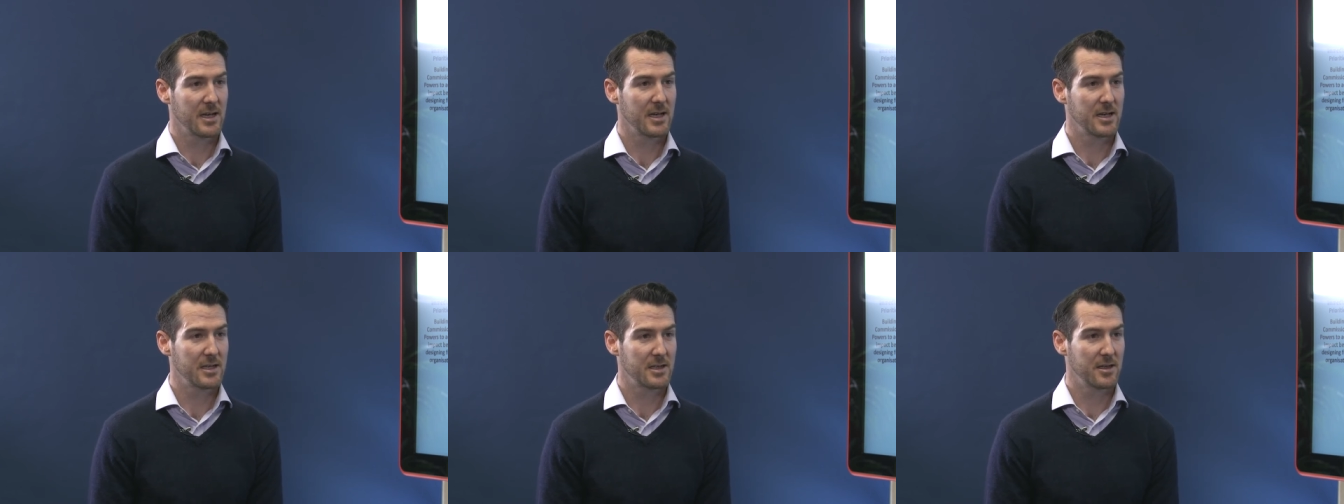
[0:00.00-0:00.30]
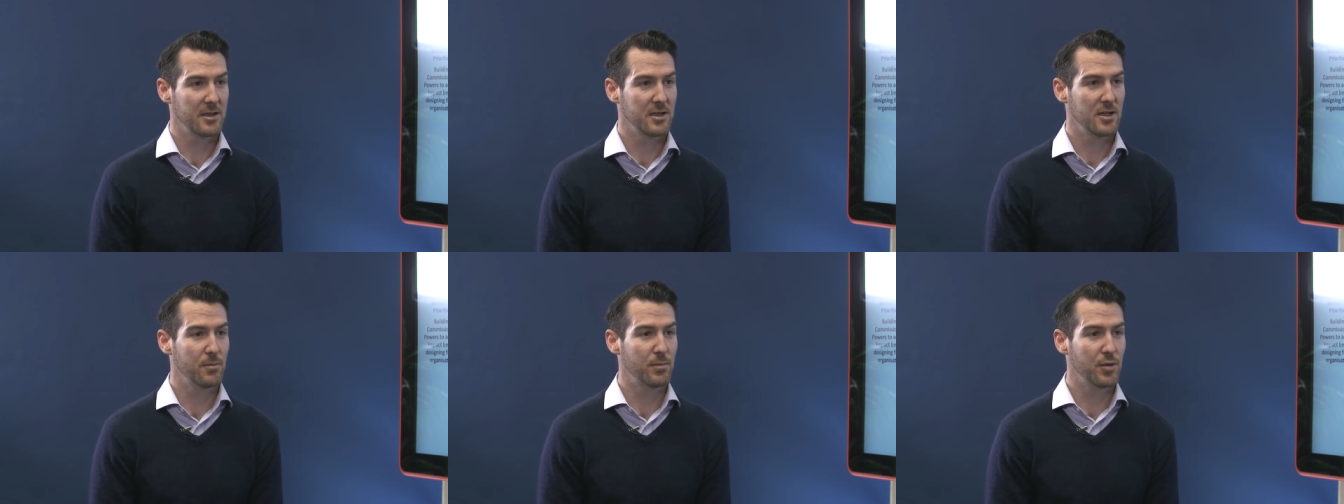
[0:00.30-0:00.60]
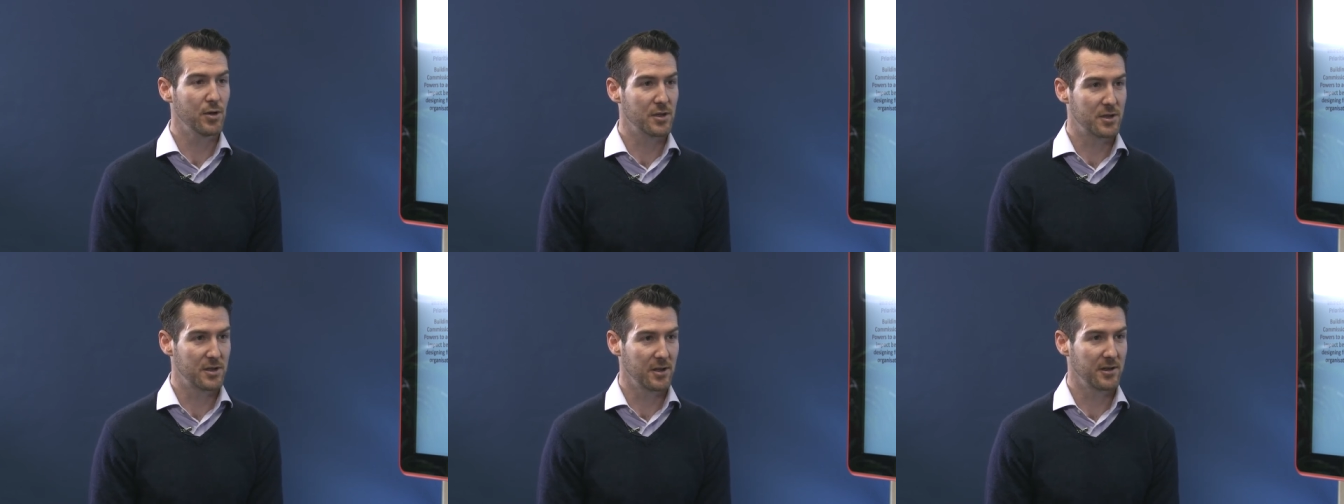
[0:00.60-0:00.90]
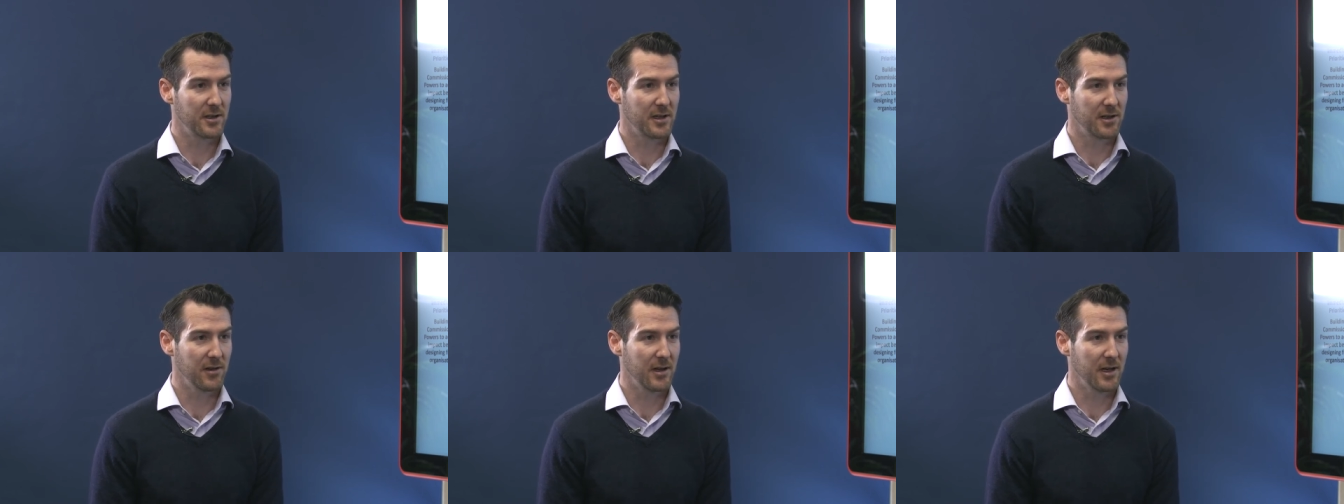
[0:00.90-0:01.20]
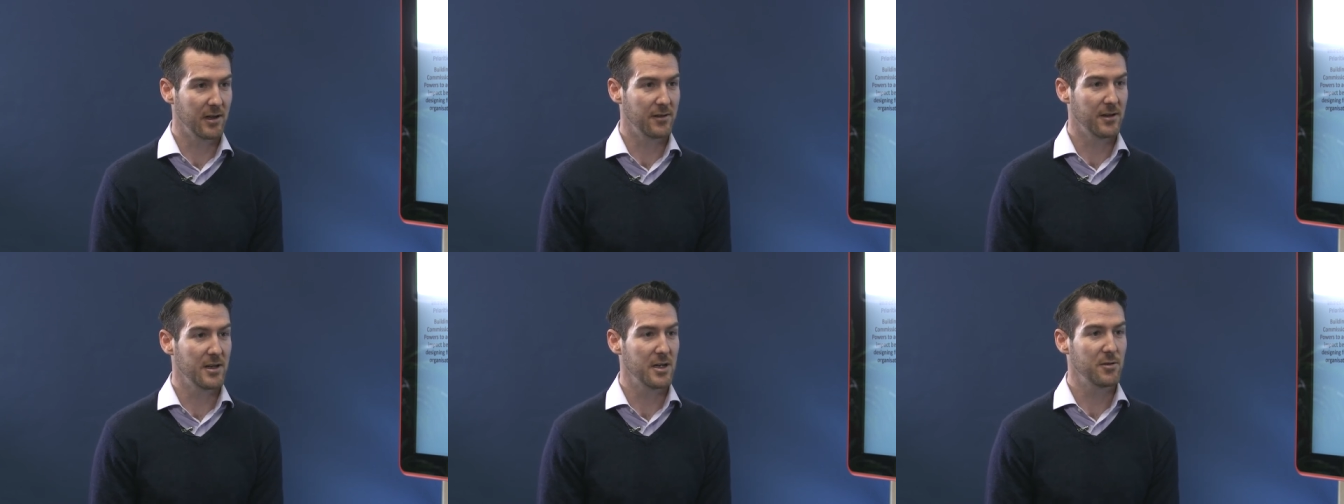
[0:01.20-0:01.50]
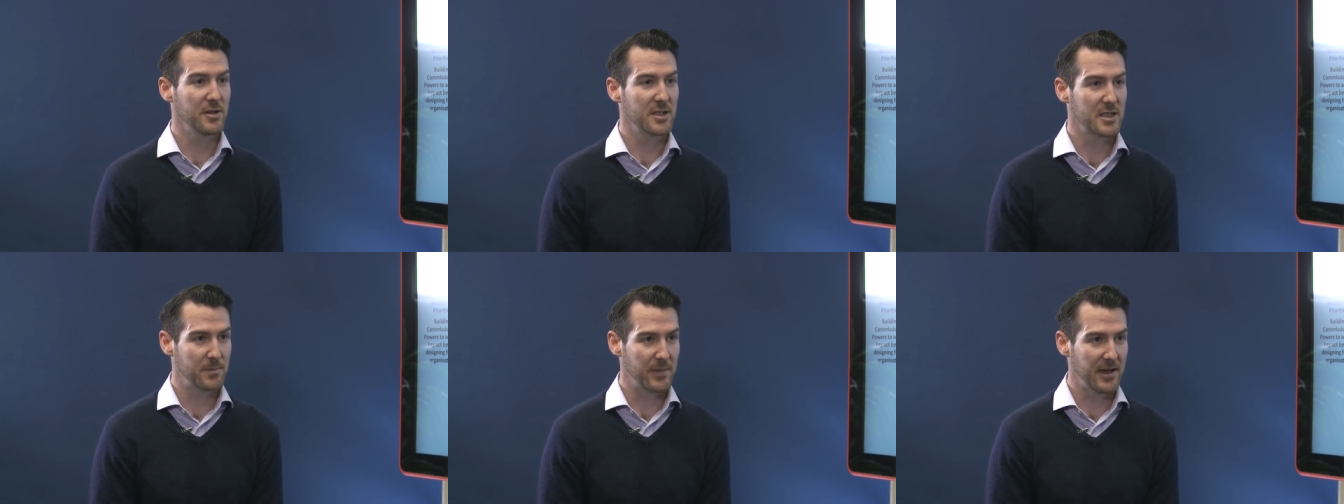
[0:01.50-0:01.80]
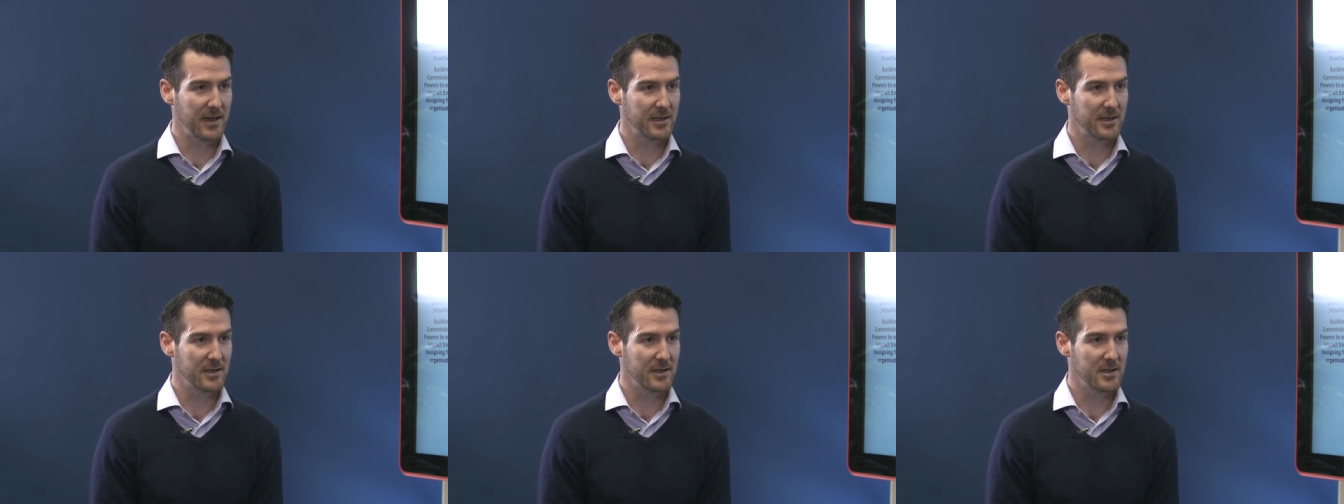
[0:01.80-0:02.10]
is the new boots on the ground, the new
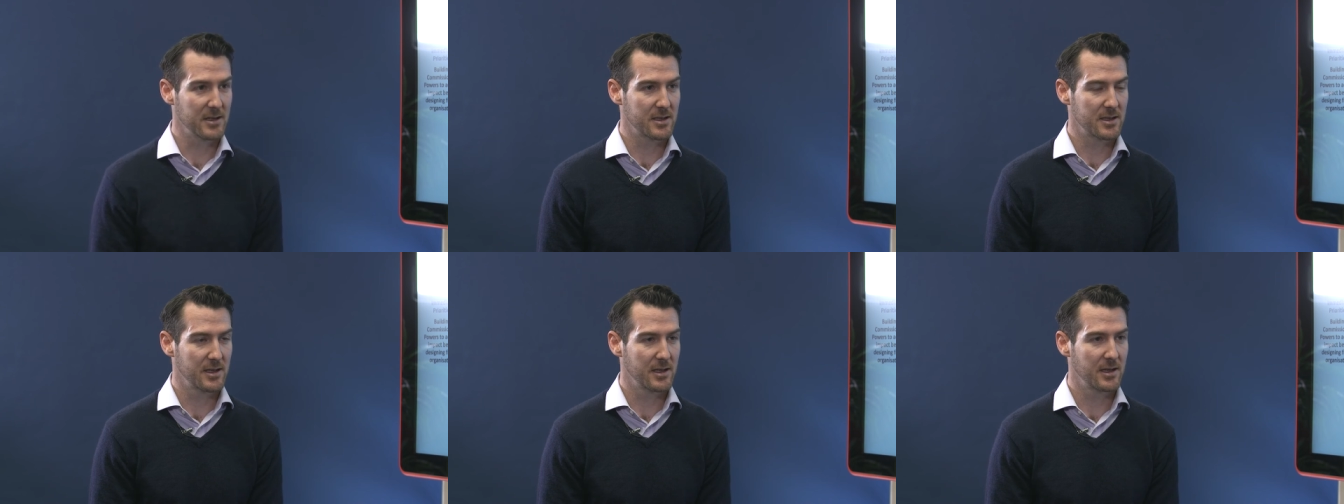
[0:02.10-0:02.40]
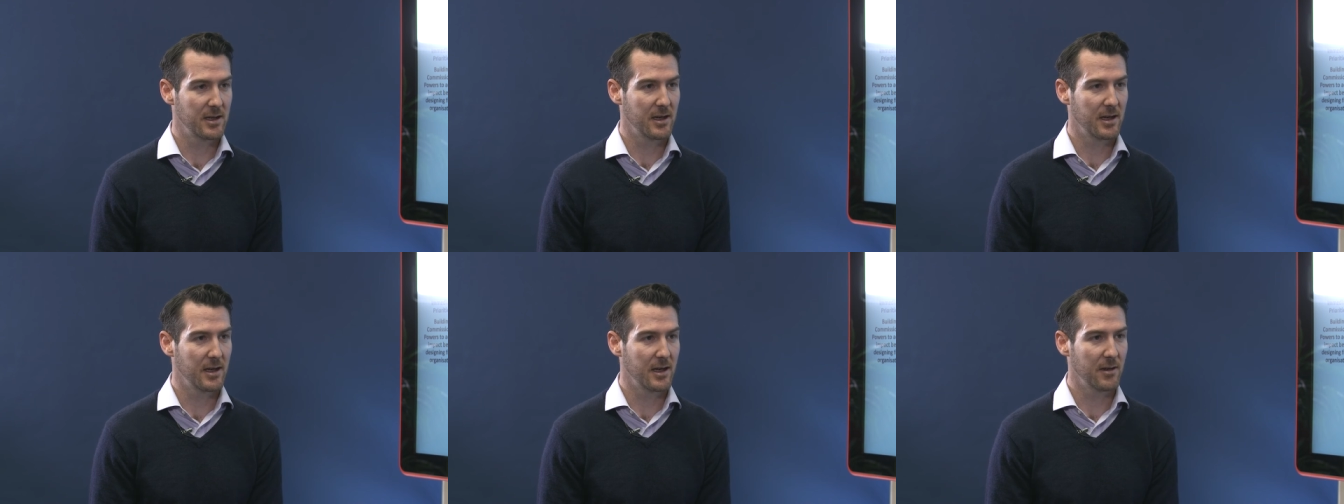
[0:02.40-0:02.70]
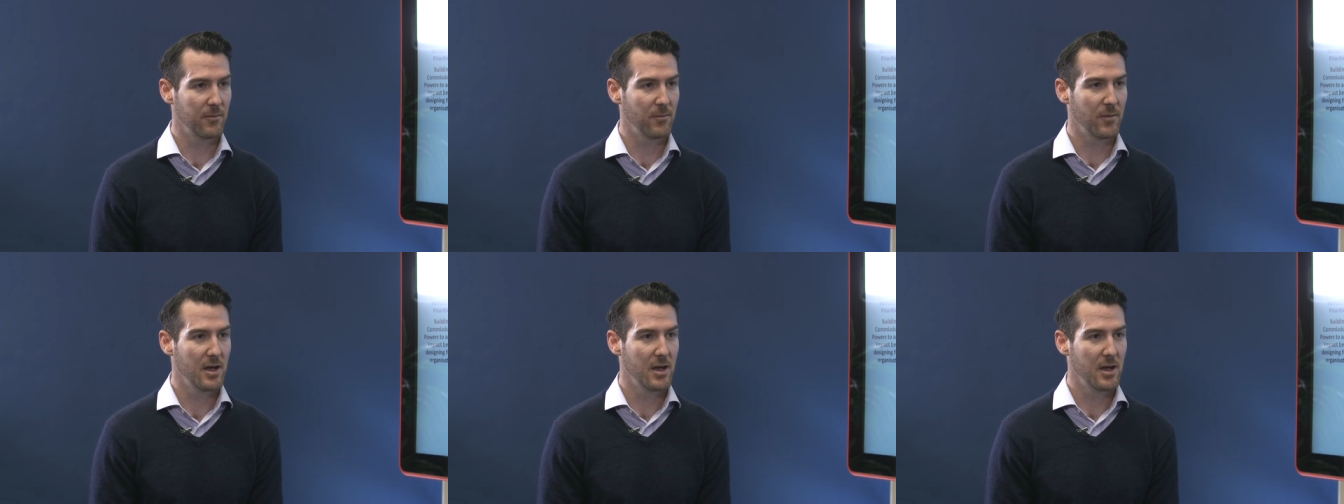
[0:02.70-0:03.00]
inspectors um,